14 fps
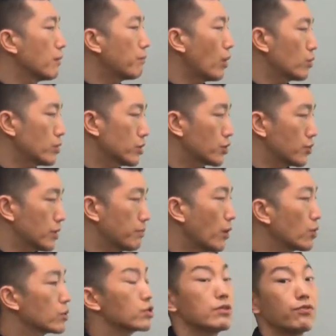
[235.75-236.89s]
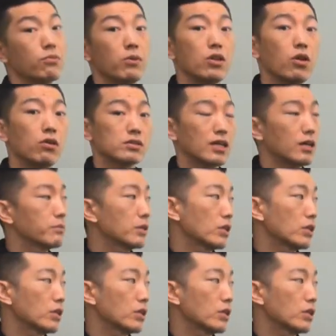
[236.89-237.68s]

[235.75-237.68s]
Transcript: poetry from a long time